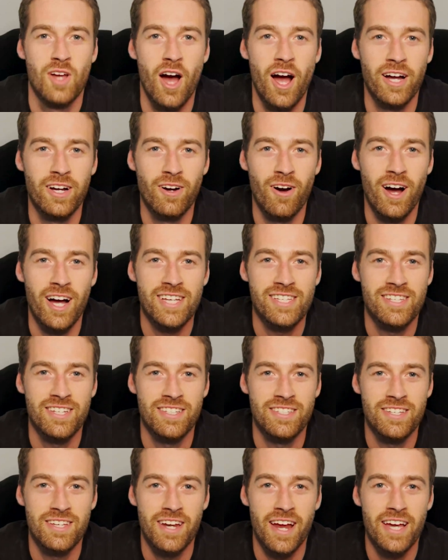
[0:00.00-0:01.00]
Hi guys, in
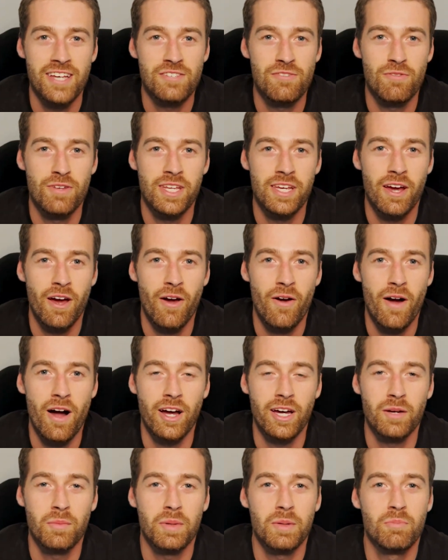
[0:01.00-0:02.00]
today's video I'm
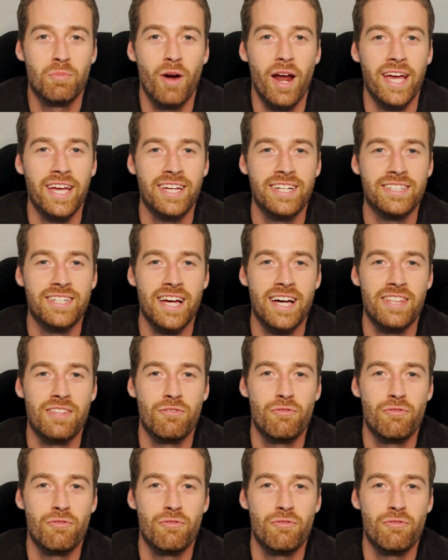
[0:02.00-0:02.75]
going to be breaking down the